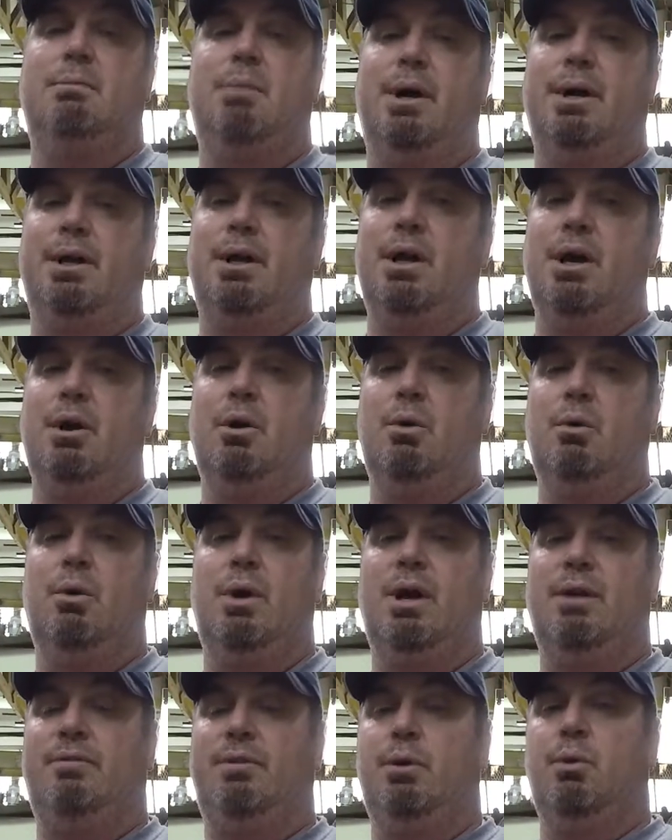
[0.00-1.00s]
but you
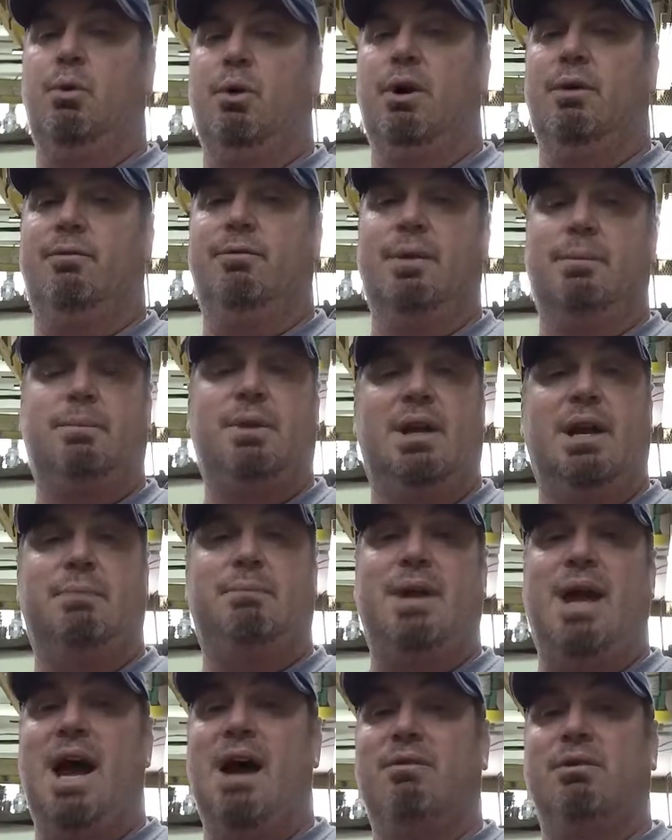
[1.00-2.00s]
know, if you would have flipped it
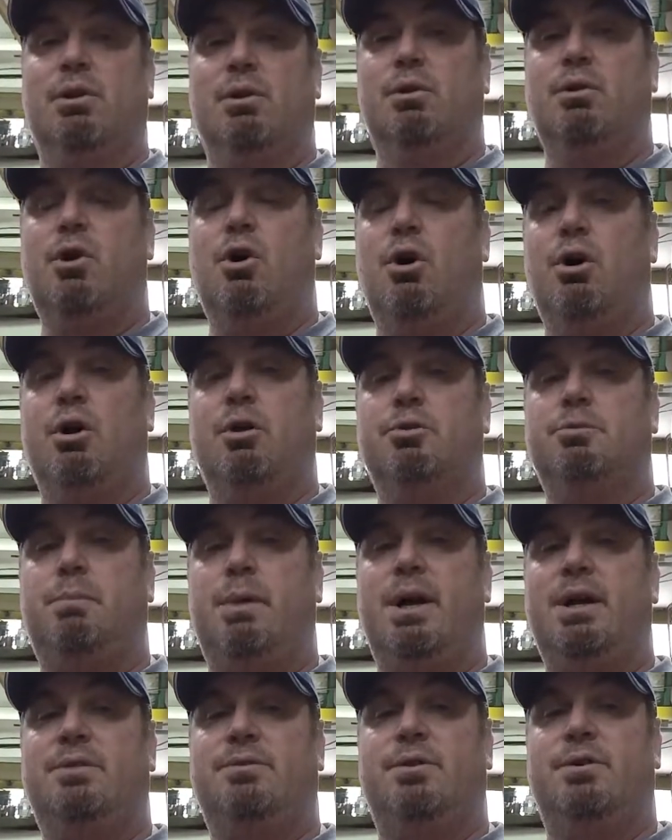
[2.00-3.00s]
up to have a little cargo
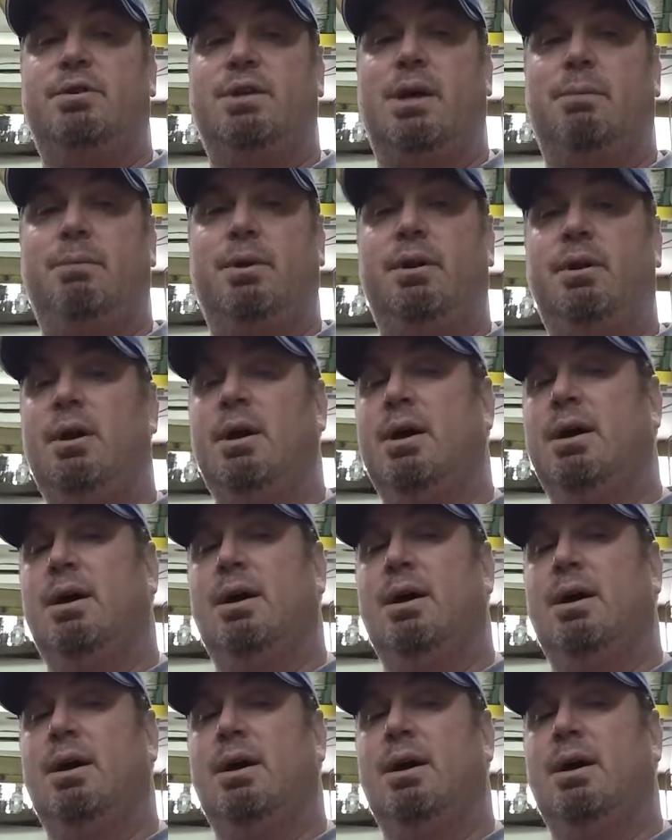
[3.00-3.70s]
space for something,